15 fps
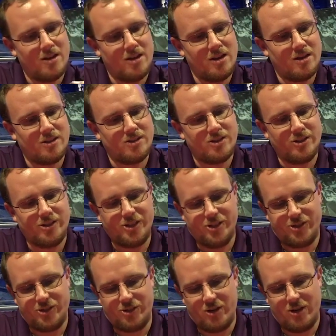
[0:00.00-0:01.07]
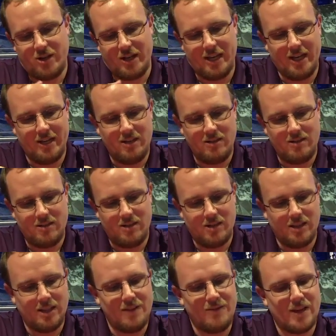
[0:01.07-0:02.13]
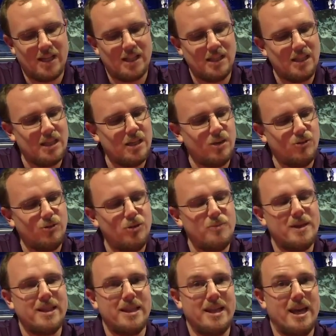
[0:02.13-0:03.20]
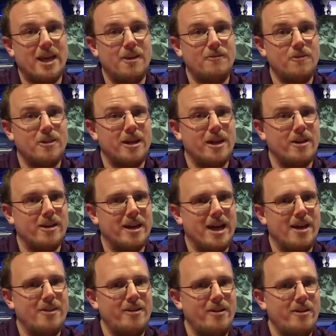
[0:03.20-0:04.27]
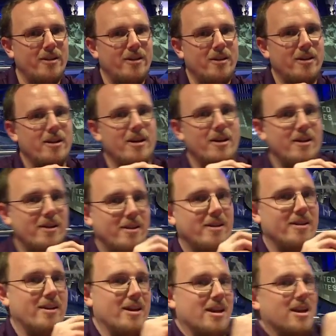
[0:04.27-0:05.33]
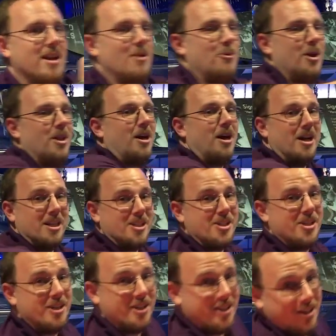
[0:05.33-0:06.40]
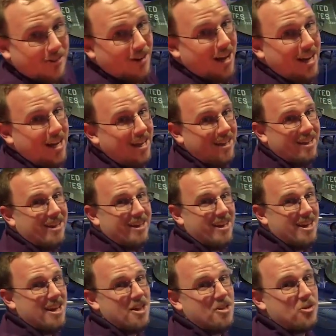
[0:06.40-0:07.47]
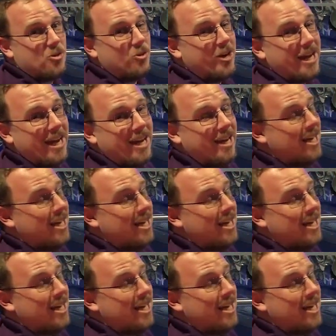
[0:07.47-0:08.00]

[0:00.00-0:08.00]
insert your straw again, leaving a little room at the end for the air to gather. And we launch. You ready? Three,